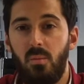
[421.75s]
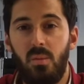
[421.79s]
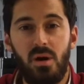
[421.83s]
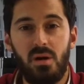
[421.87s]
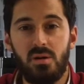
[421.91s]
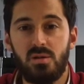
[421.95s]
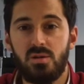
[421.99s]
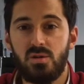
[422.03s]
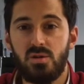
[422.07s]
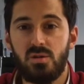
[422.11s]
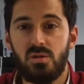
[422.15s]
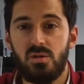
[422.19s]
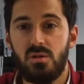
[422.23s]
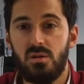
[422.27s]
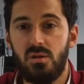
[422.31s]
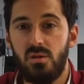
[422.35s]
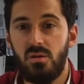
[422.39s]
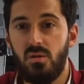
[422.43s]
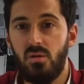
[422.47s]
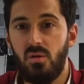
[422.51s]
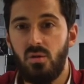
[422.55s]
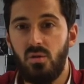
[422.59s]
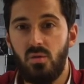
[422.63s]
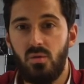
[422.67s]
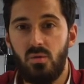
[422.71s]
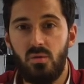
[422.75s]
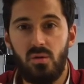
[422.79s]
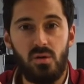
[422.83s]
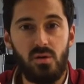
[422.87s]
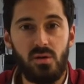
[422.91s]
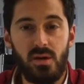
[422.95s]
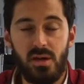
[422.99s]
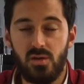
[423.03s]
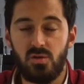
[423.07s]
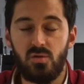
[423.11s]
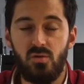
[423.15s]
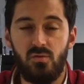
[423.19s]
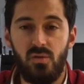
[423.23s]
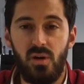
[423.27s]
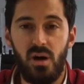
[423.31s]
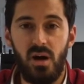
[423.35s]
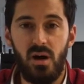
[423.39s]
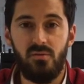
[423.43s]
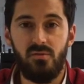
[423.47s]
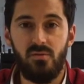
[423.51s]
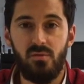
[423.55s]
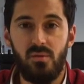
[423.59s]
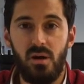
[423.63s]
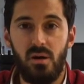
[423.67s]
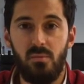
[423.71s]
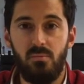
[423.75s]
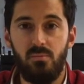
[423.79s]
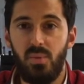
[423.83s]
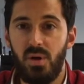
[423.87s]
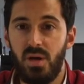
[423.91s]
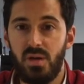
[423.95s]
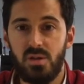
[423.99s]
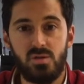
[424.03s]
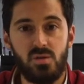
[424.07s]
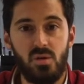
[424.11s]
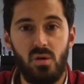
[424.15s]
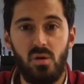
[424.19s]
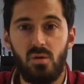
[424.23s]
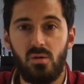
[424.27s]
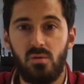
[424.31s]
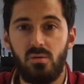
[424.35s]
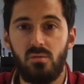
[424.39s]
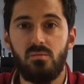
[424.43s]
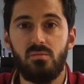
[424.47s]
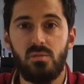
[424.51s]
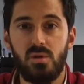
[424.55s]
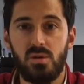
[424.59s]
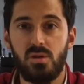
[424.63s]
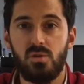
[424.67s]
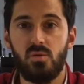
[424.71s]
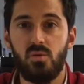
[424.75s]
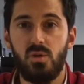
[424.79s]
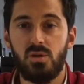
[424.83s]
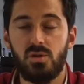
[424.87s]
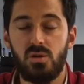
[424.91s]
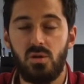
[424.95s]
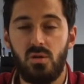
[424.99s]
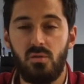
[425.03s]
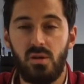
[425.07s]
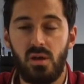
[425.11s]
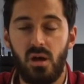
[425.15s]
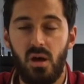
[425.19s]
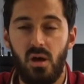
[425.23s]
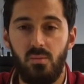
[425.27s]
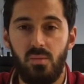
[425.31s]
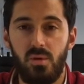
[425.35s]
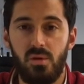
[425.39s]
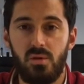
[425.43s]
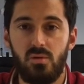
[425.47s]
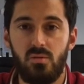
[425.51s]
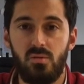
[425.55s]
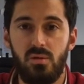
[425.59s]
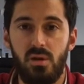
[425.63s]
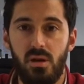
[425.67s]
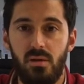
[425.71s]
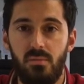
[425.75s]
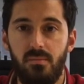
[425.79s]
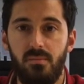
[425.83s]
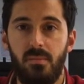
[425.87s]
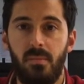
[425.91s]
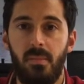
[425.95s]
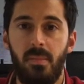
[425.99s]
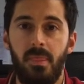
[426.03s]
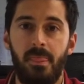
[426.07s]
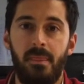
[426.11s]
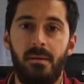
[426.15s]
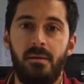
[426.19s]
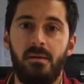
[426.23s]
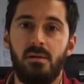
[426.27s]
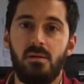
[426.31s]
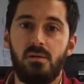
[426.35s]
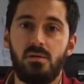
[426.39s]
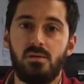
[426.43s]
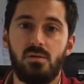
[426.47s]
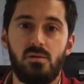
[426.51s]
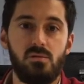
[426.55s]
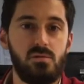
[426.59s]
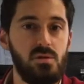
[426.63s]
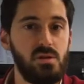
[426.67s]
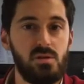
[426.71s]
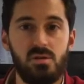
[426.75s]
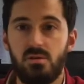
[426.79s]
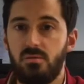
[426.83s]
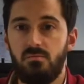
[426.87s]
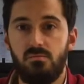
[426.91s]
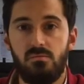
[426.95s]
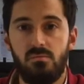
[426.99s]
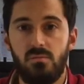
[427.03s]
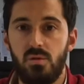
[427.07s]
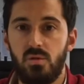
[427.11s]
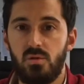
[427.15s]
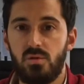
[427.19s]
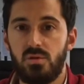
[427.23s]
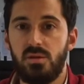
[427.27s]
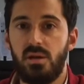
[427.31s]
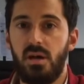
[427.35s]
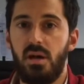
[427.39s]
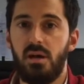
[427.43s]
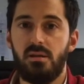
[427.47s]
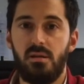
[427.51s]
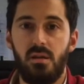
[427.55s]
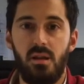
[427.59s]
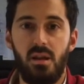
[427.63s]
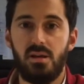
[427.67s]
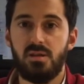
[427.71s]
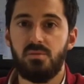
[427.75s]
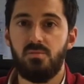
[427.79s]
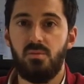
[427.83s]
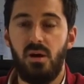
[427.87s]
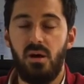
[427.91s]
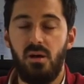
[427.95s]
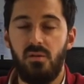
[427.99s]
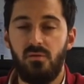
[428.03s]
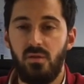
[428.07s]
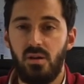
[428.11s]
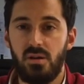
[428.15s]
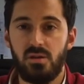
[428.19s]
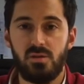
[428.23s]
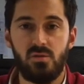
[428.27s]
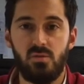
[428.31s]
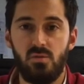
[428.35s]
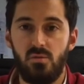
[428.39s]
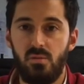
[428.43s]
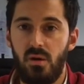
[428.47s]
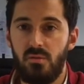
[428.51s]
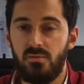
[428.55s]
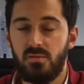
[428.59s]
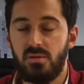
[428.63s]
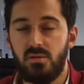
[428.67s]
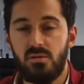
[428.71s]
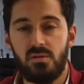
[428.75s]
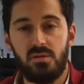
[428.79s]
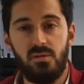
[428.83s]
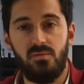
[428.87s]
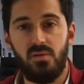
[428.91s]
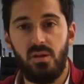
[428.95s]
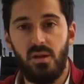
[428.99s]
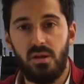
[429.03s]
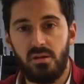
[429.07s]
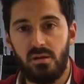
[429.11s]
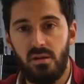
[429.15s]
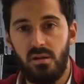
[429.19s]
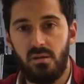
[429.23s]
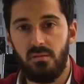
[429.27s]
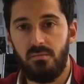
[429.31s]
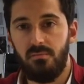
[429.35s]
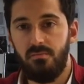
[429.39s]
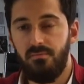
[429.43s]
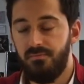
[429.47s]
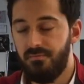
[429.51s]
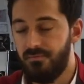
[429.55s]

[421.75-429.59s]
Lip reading: much you can survive based on the situation of the company today. So just use that last month, last 2 months, something like that.